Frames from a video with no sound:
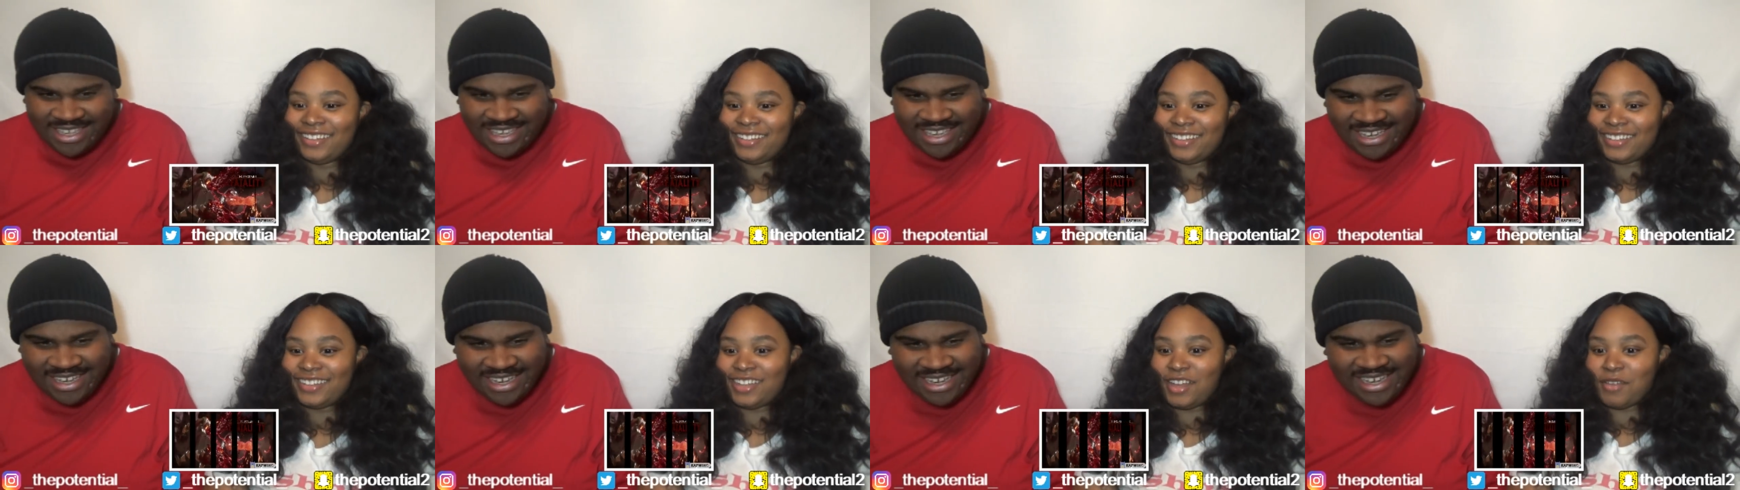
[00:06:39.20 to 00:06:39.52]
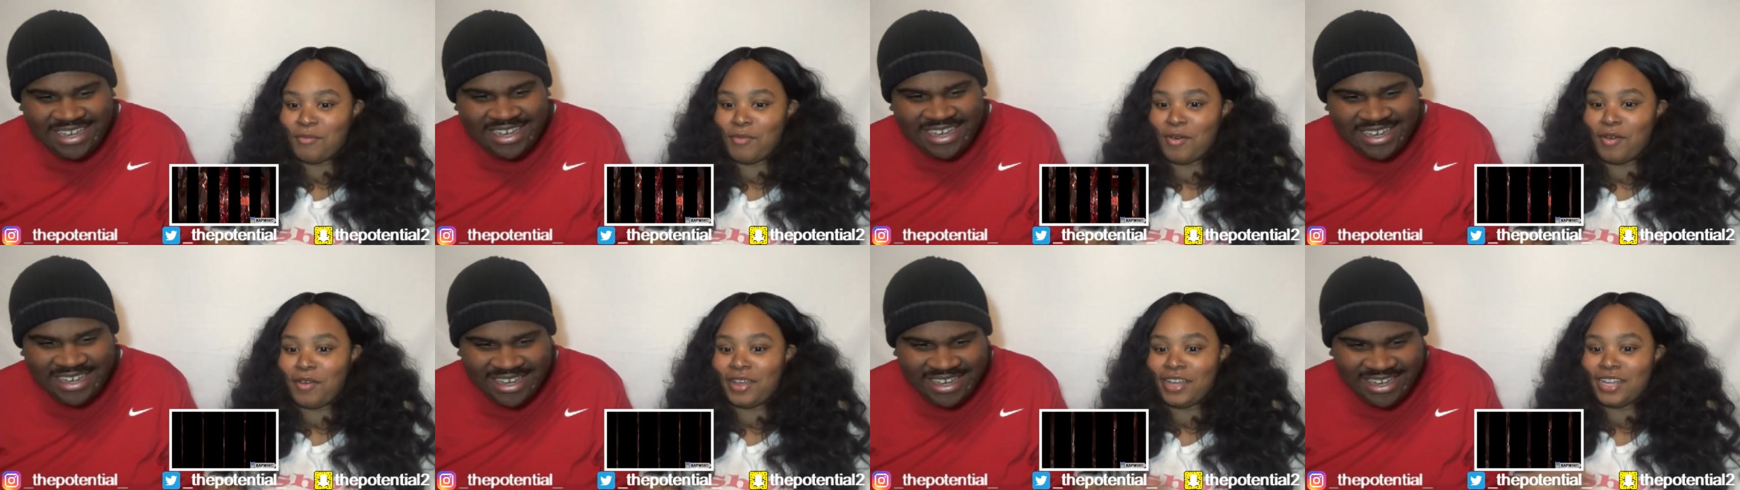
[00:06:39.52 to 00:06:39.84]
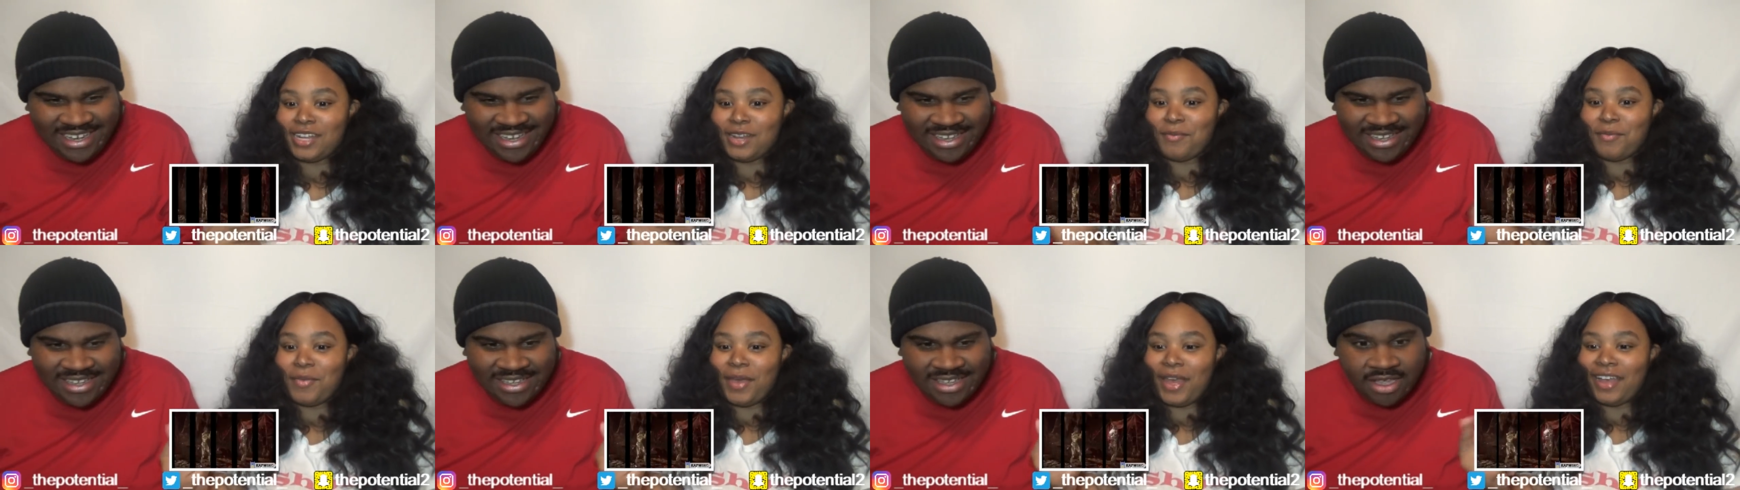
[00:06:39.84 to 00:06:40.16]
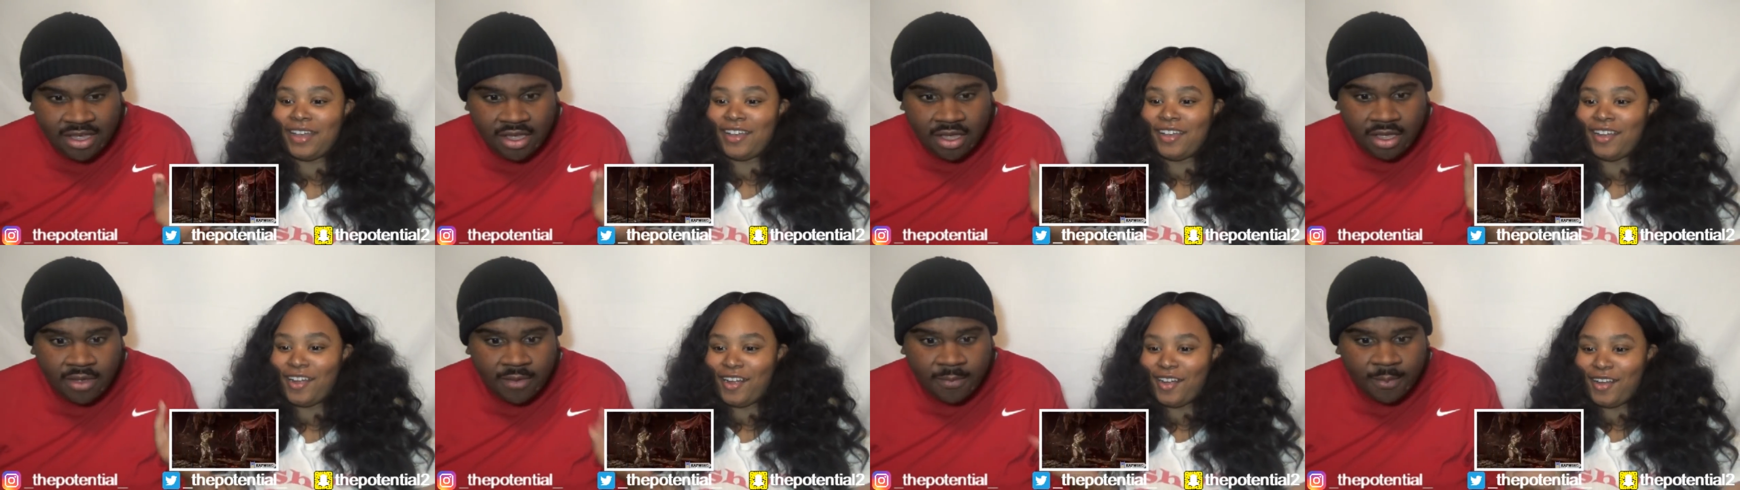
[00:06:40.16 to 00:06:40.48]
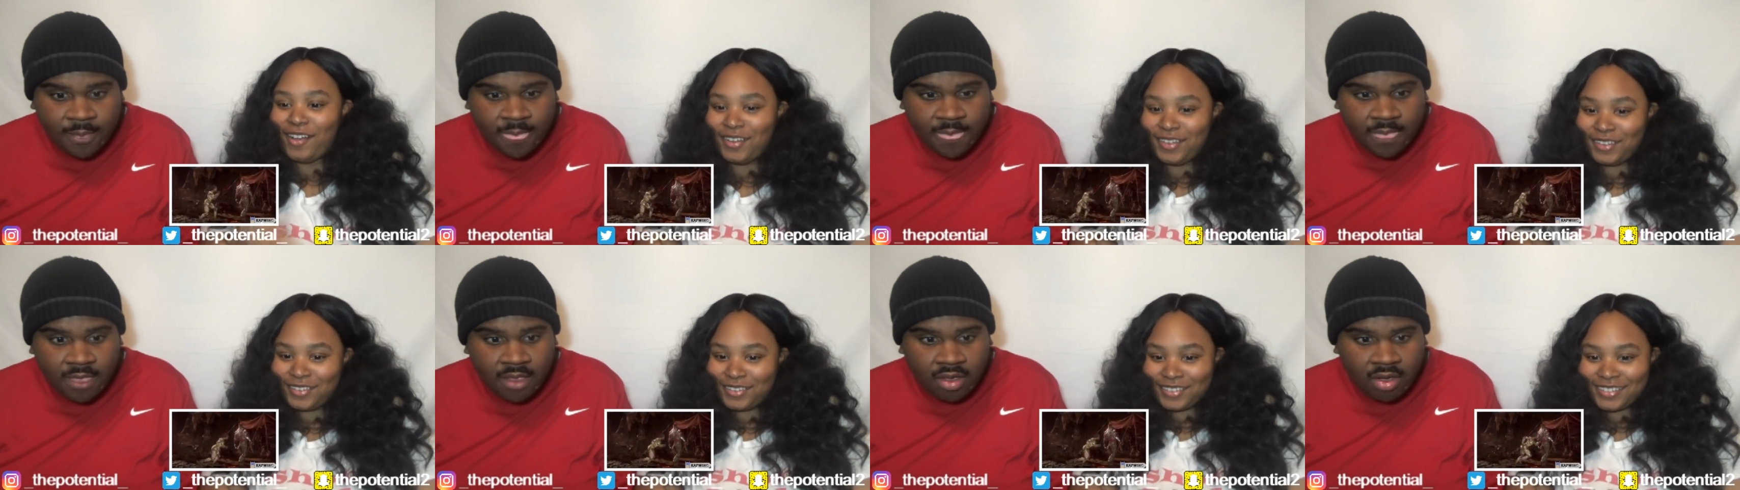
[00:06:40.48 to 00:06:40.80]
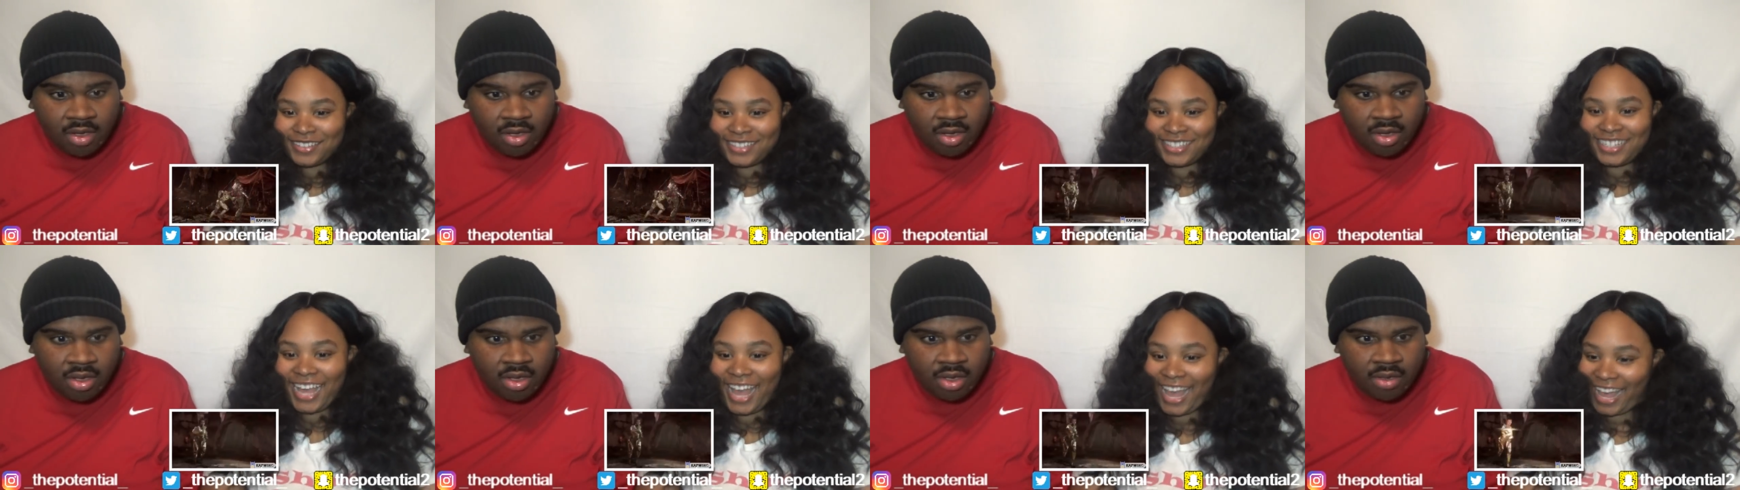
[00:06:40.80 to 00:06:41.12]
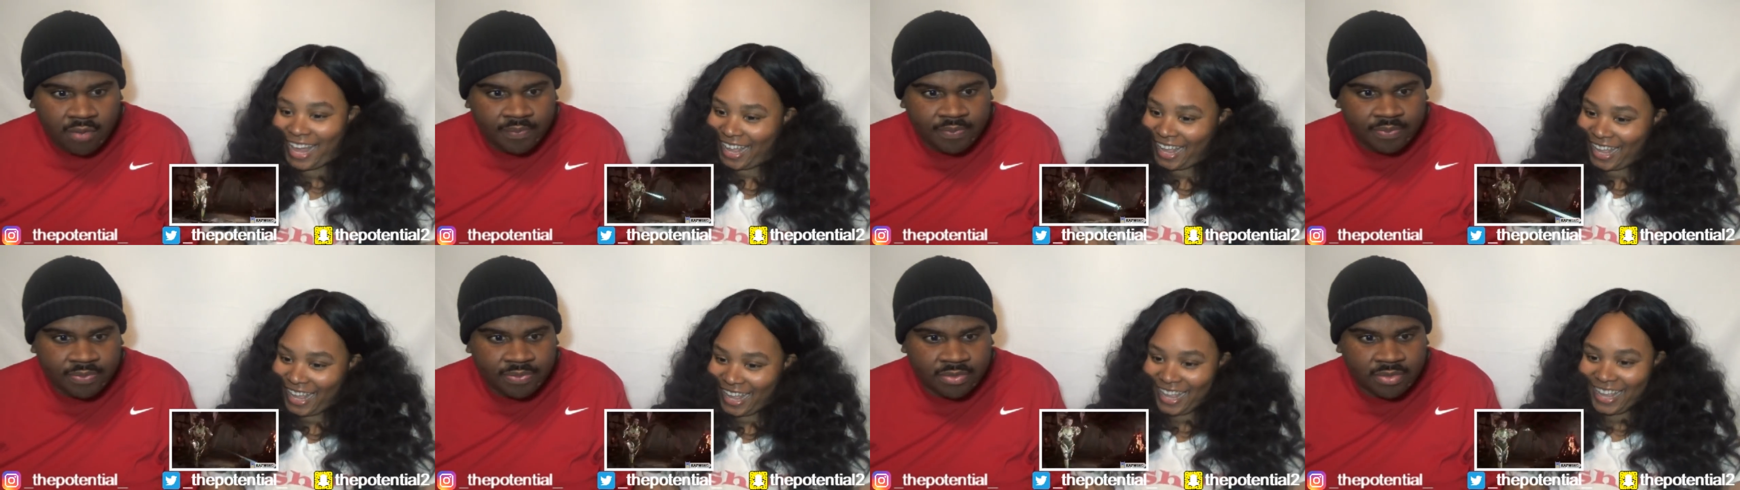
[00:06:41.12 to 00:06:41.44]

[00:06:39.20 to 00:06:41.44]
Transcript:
Speaker 1: Come on, get him back, girl. Yay.